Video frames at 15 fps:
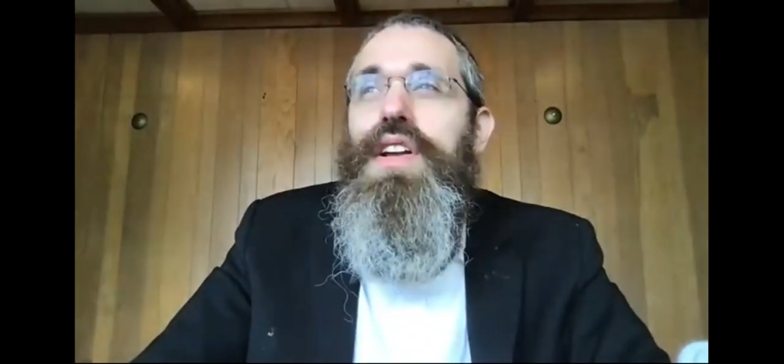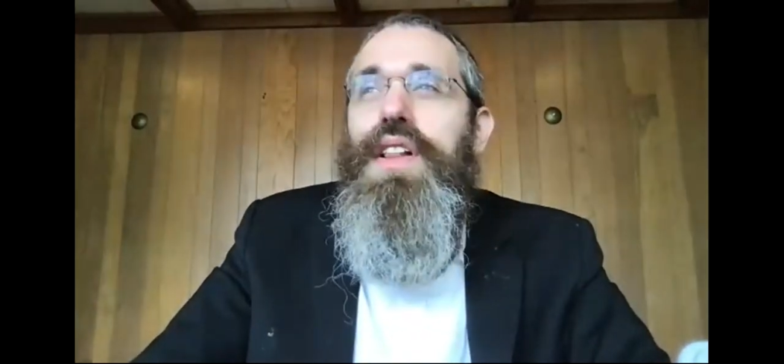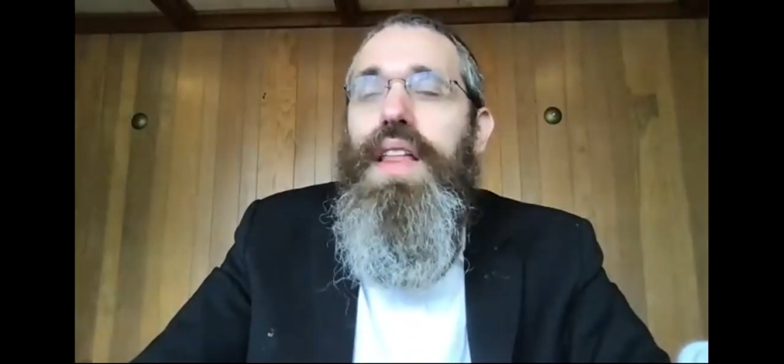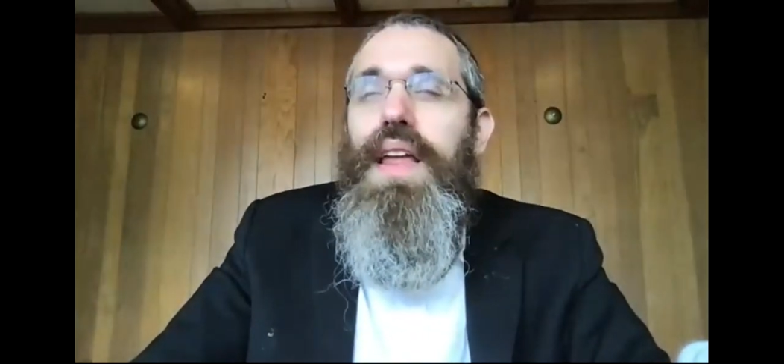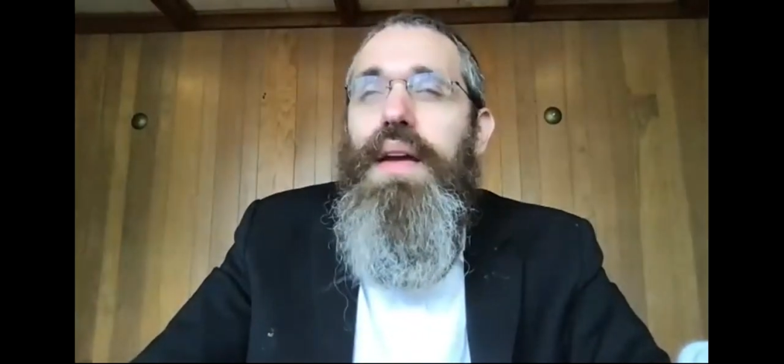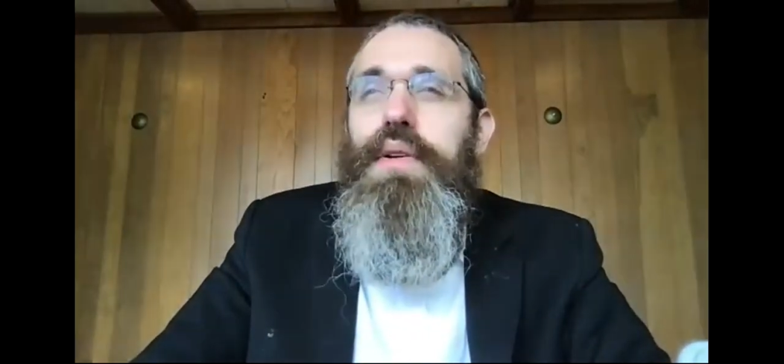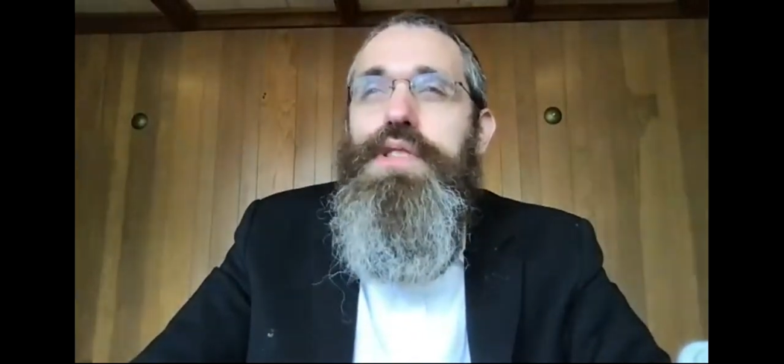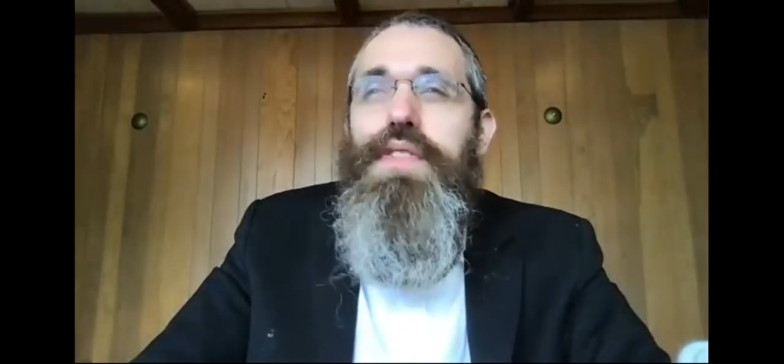In
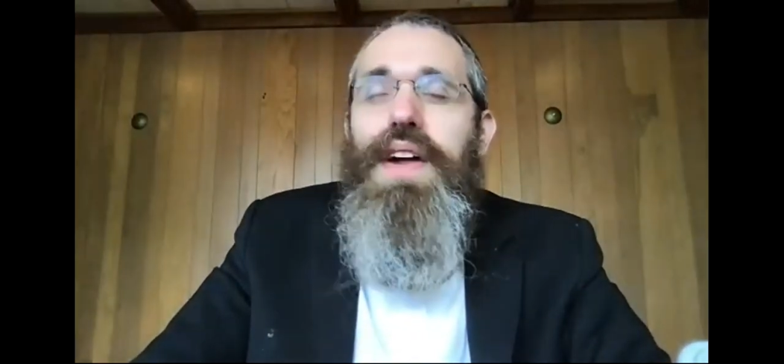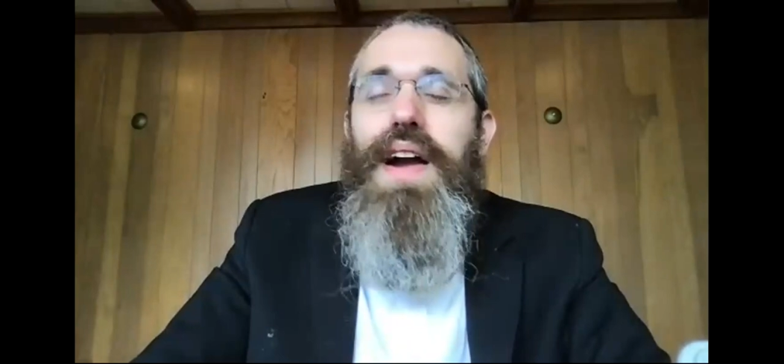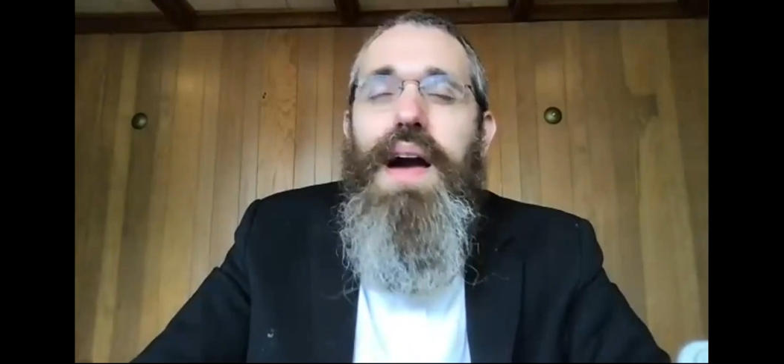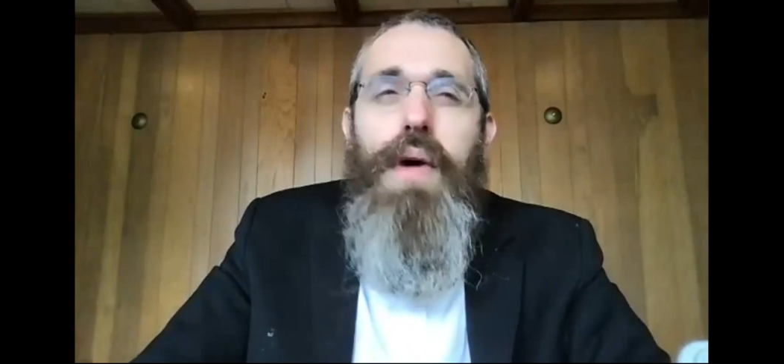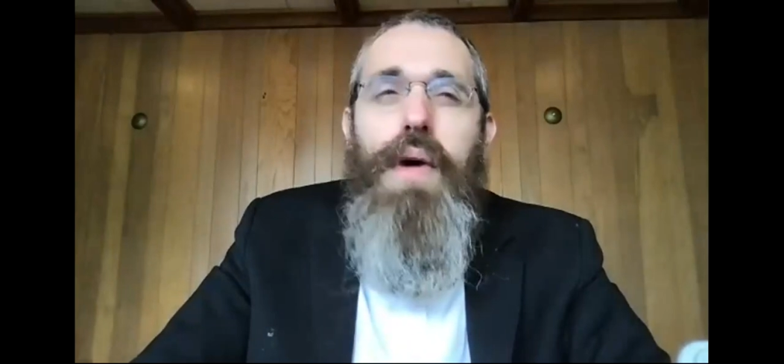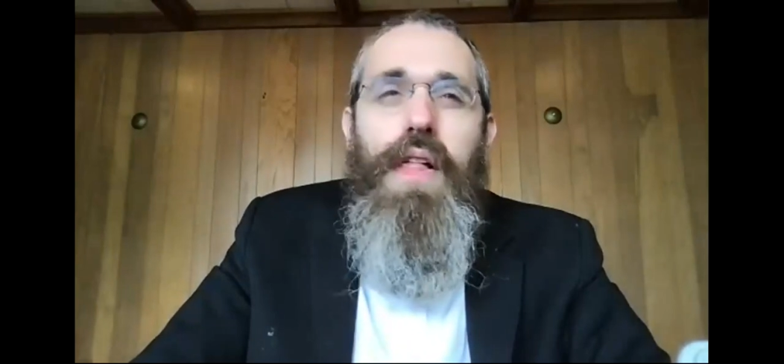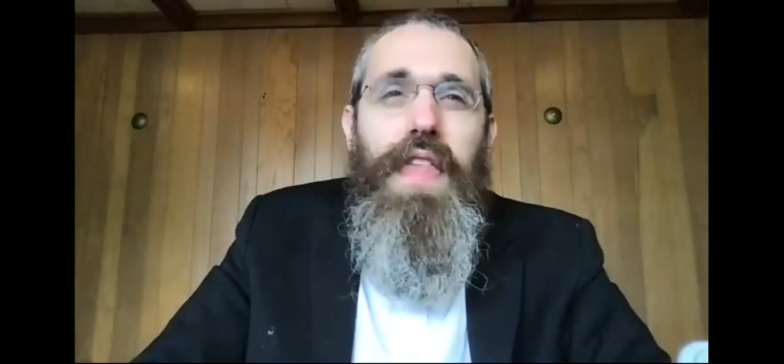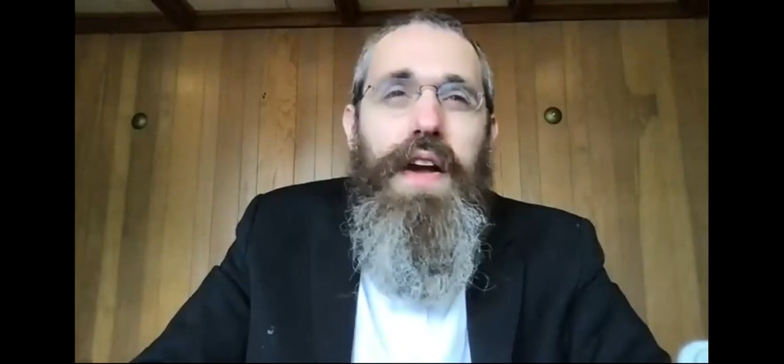the language of the
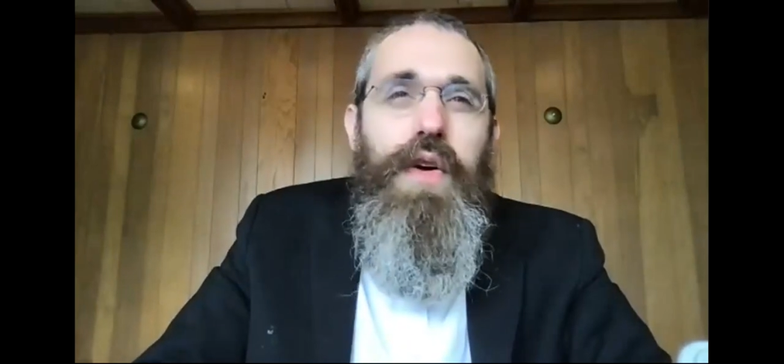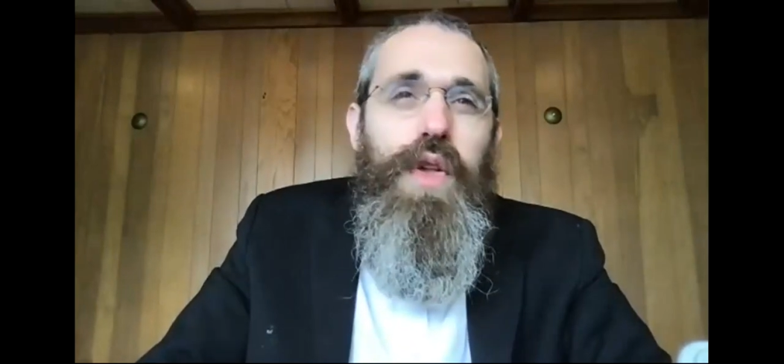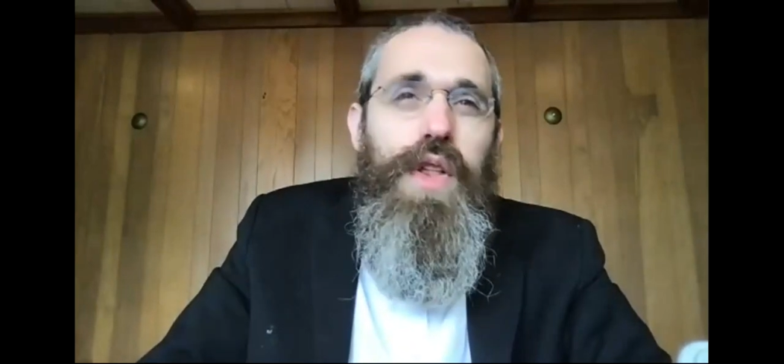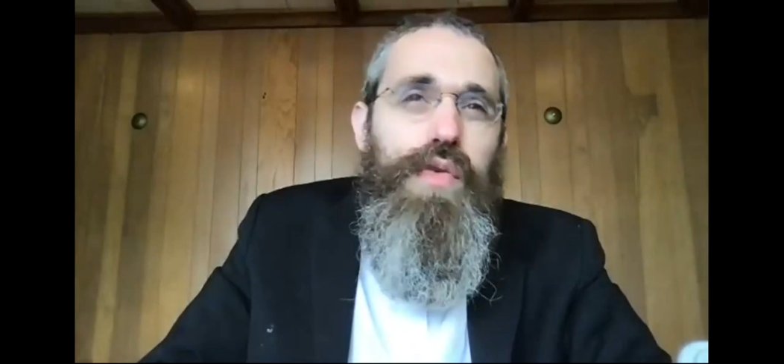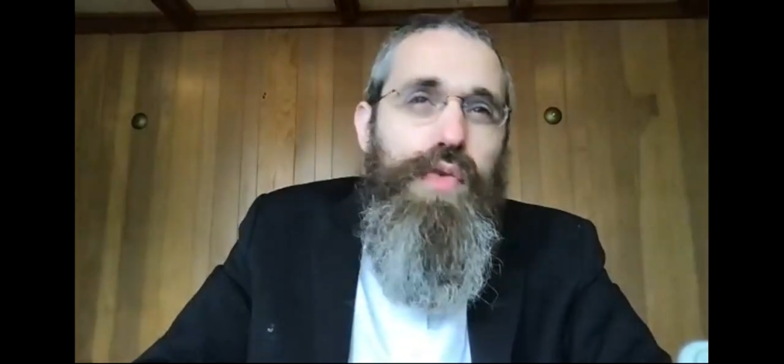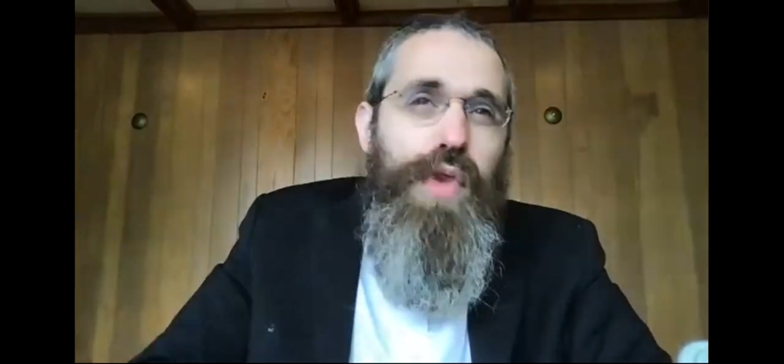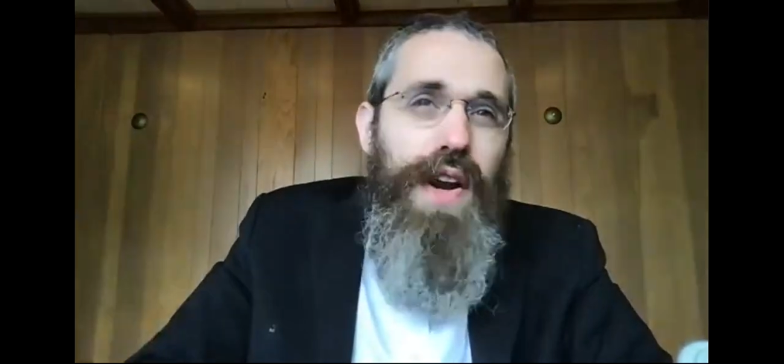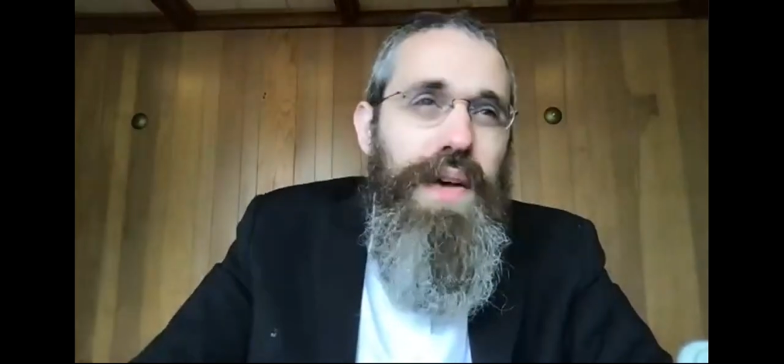Kabbalah, they call
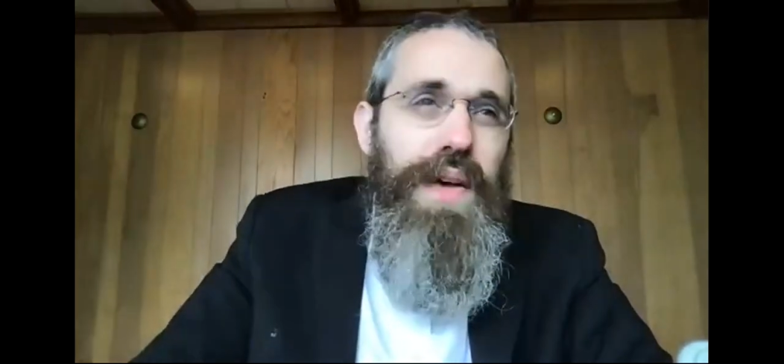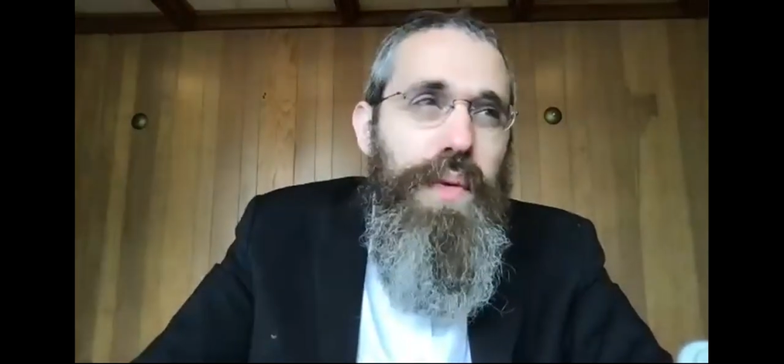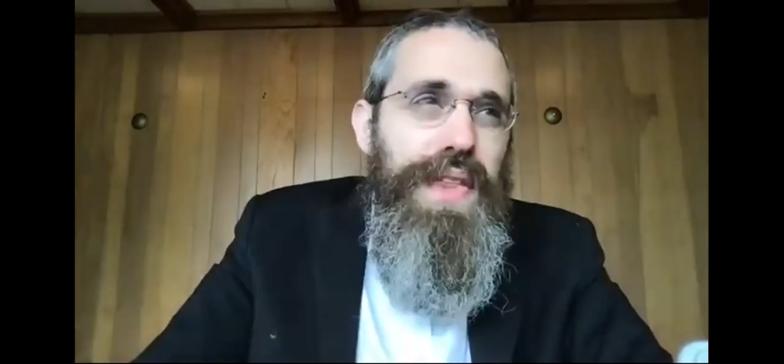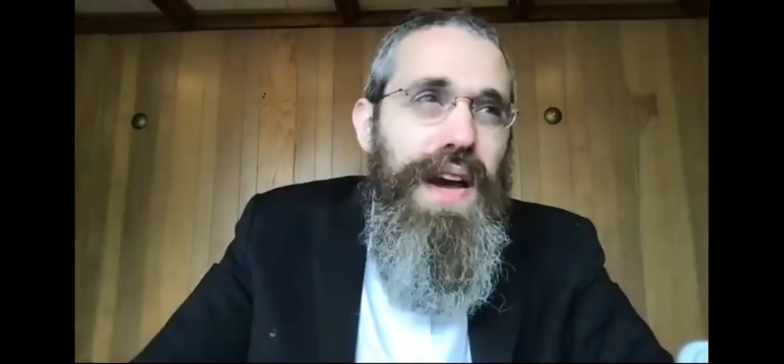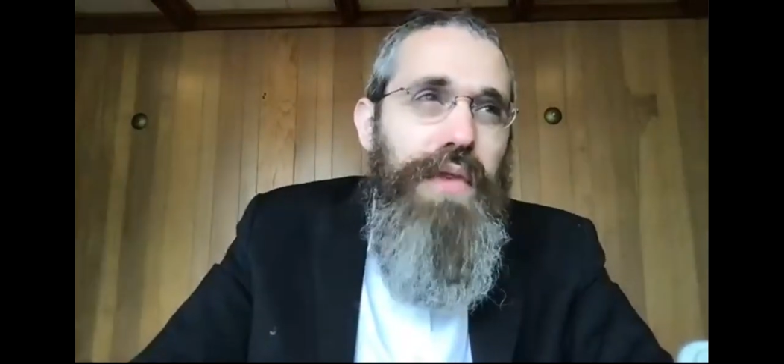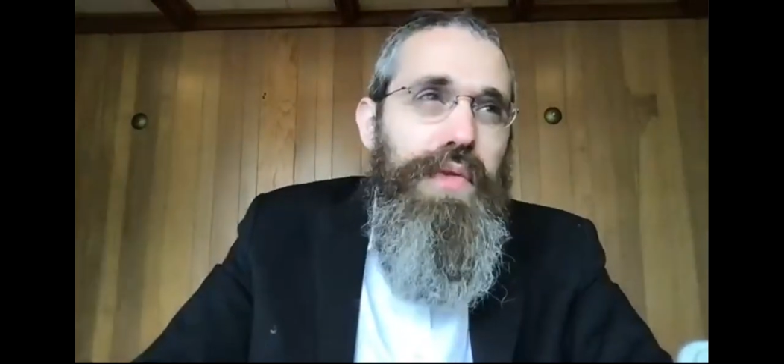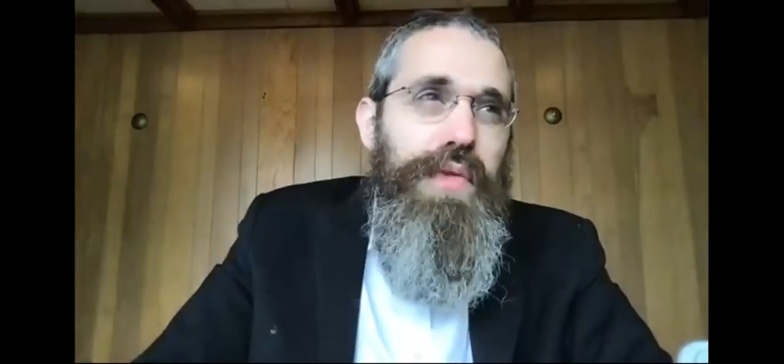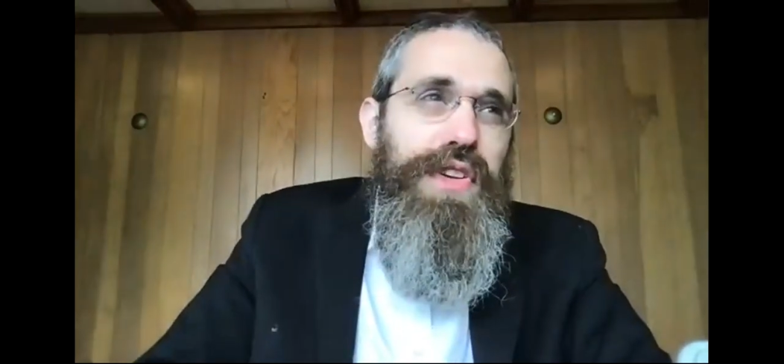it running
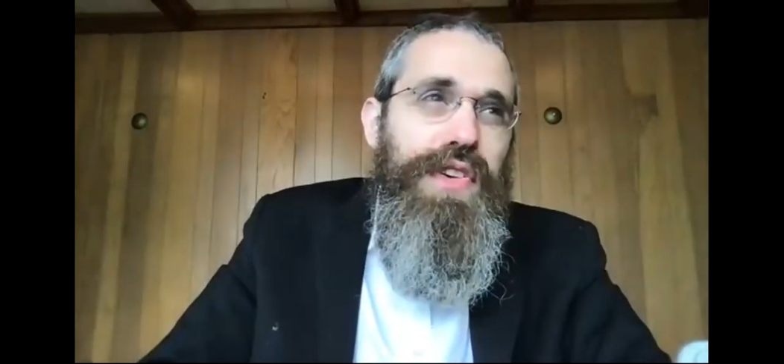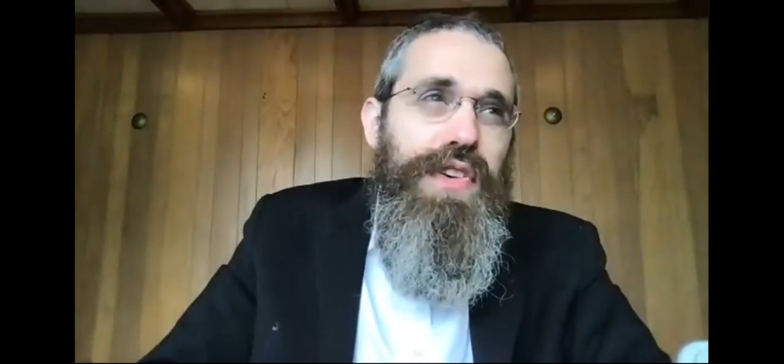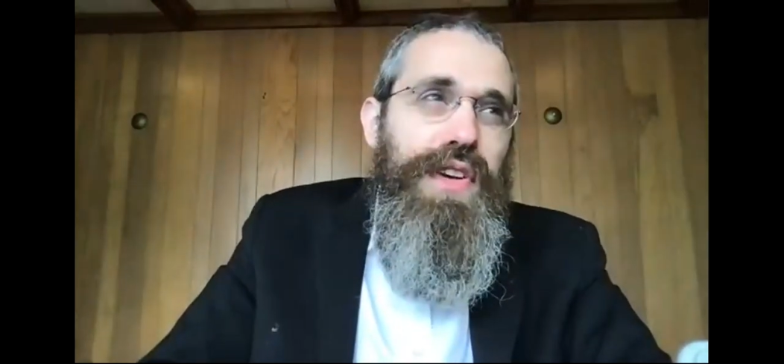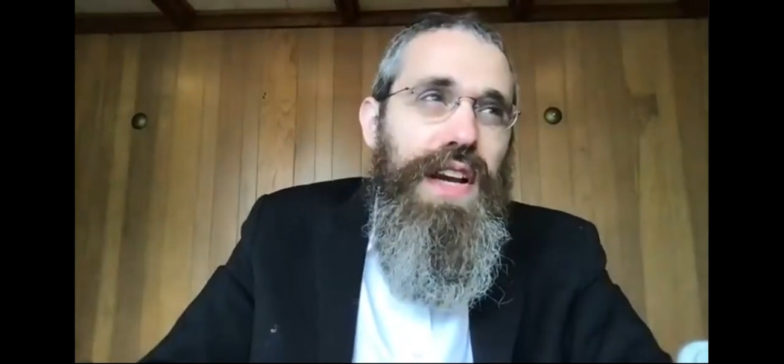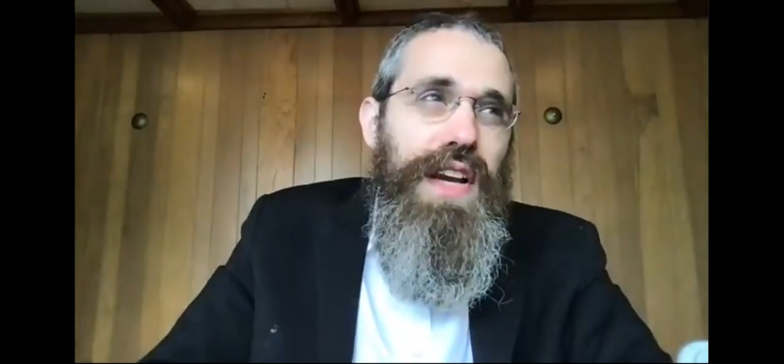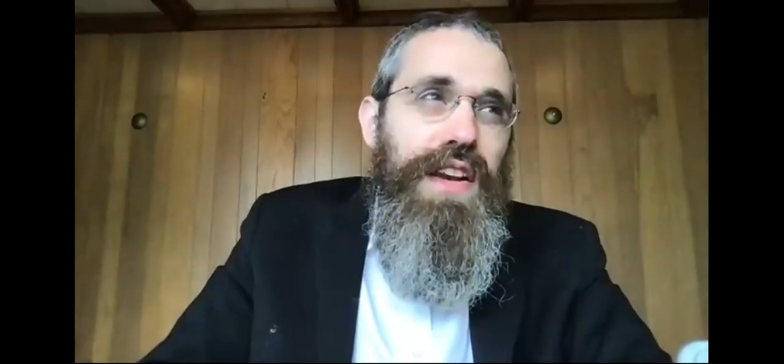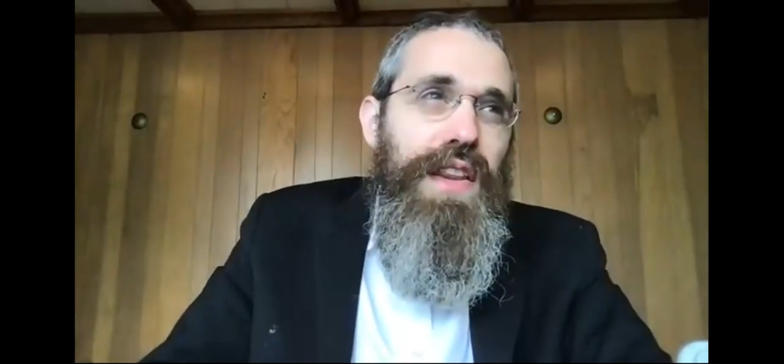without returning.